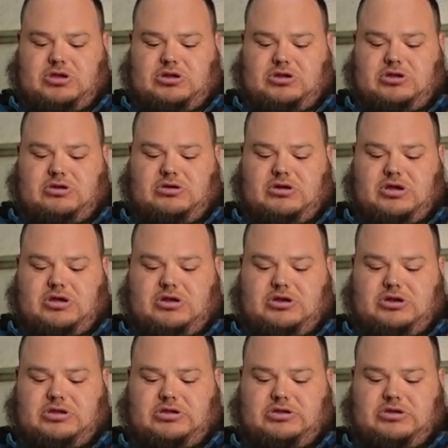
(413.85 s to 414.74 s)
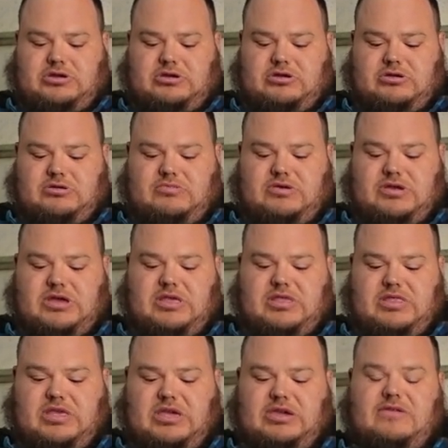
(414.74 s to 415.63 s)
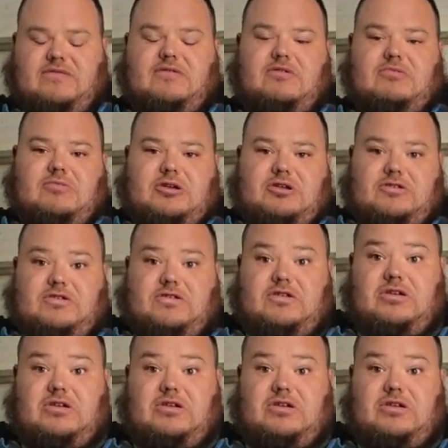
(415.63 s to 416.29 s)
Do Not Disturb. Thank you very much.